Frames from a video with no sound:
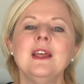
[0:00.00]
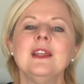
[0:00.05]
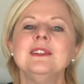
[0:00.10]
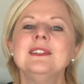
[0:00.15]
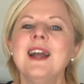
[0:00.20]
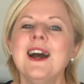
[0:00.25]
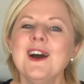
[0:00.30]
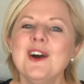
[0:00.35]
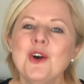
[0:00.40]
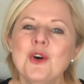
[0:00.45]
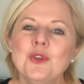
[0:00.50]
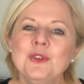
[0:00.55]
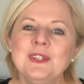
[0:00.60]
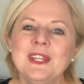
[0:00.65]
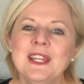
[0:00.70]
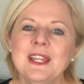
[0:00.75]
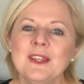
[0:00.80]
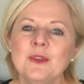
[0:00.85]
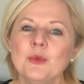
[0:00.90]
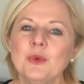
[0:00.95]
not
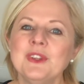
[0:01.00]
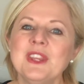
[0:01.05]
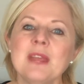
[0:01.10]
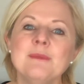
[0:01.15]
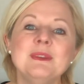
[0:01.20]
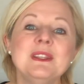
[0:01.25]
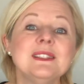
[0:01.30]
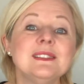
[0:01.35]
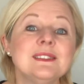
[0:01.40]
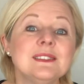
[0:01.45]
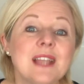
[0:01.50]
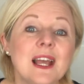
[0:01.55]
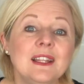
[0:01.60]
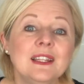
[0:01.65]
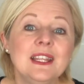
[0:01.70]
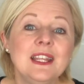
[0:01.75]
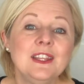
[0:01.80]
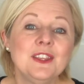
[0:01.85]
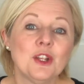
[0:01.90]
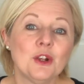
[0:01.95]
only will they be
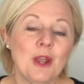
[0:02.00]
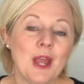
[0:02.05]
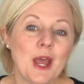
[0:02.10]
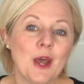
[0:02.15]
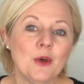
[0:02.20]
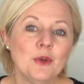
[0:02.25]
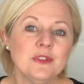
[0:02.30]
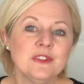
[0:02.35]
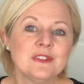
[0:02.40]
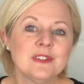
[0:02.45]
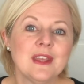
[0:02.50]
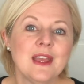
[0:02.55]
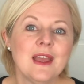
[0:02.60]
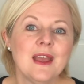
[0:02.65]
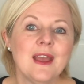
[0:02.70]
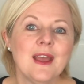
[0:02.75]
selling their house,